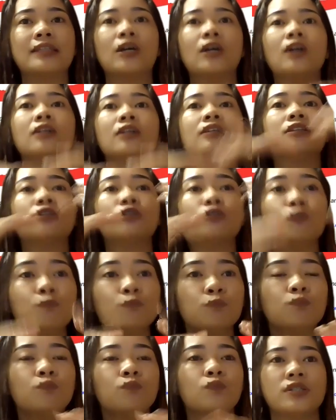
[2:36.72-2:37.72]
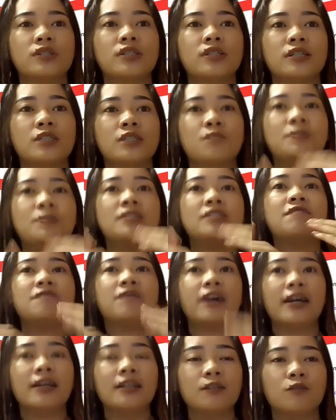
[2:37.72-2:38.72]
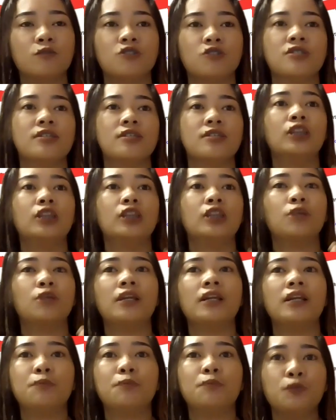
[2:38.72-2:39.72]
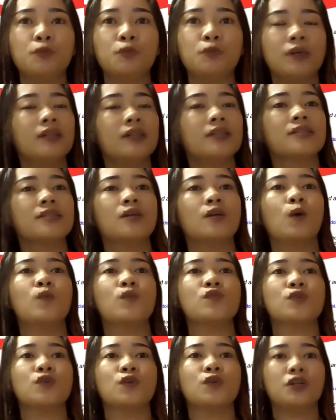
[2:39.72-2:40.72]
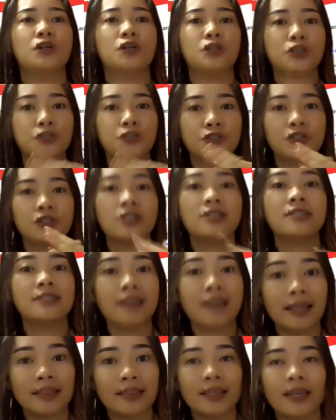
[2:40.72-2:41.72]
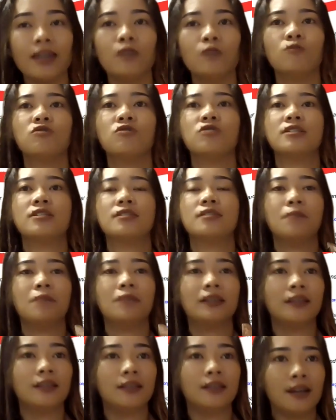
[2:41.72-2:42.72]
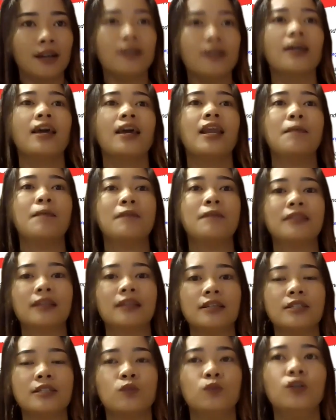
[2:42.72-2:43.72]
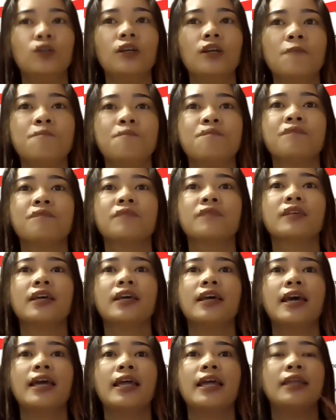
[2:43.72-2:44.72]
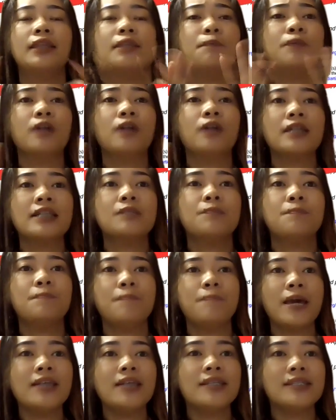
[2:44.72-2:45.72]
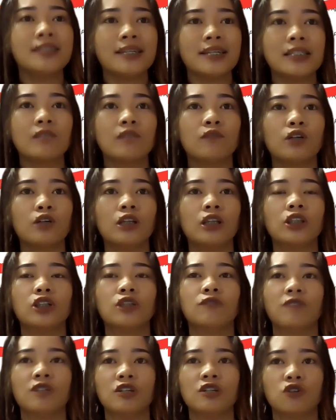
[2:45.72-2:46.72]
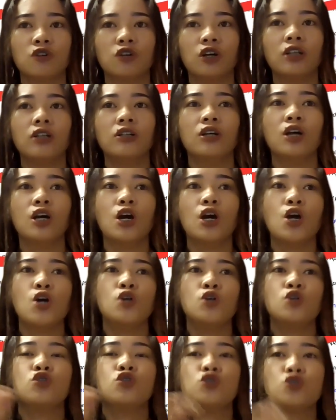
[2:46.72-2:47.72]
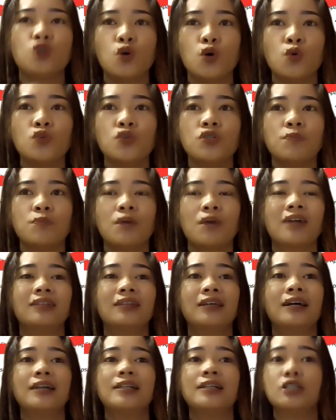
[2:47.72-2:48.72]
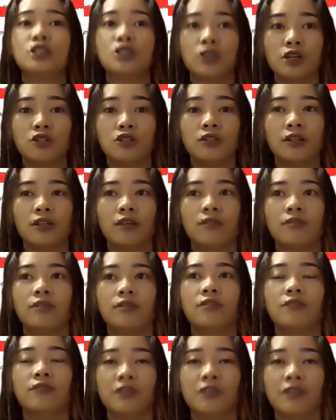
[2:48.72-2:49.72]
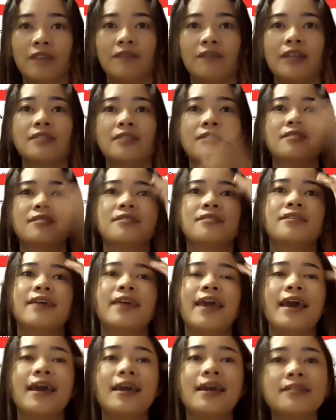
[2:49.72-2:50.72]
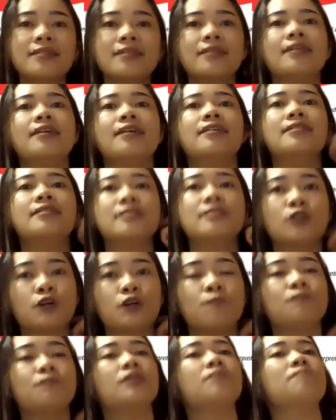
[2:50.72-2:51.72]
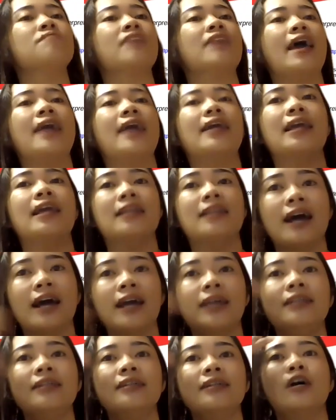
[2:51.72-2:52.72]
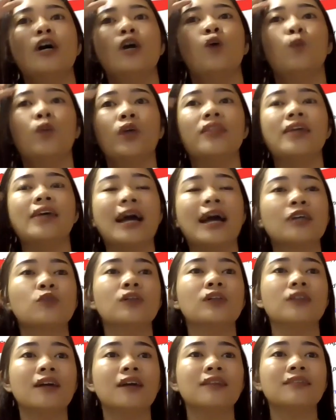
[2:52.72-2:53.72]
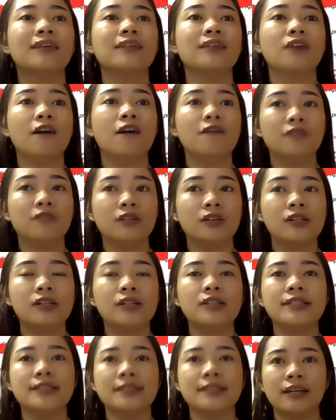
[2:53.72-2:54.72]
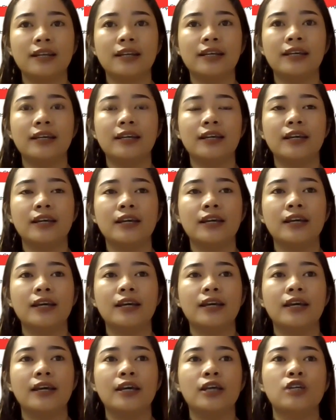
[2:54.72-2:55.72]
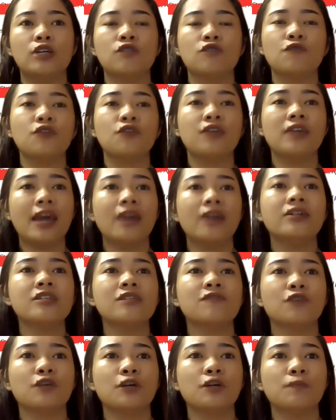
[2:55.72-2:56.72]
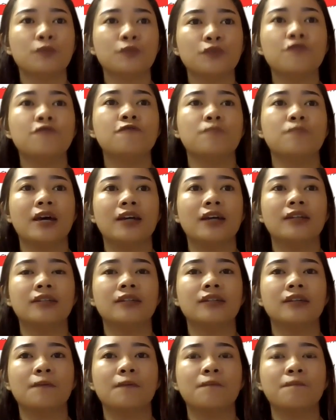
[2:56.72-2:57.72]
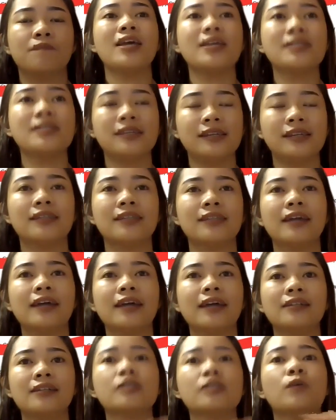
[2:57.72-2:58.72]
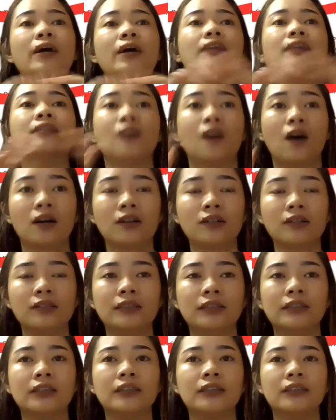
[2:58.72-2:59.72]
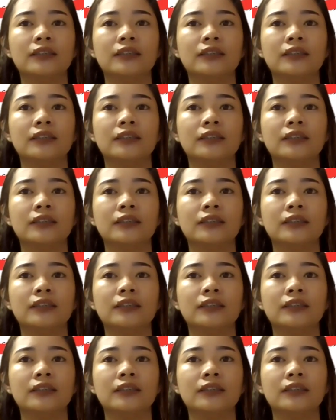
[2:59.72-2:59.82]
the target group was specified, which is the intermediate pupils. Also, the research setting, which is the Matatag Elementary School. The praise basis for intervention shows practical educational relevance and descriptive and aligned with the actual content of the study. So for the areas for improvement, as you can see, the title is quite long.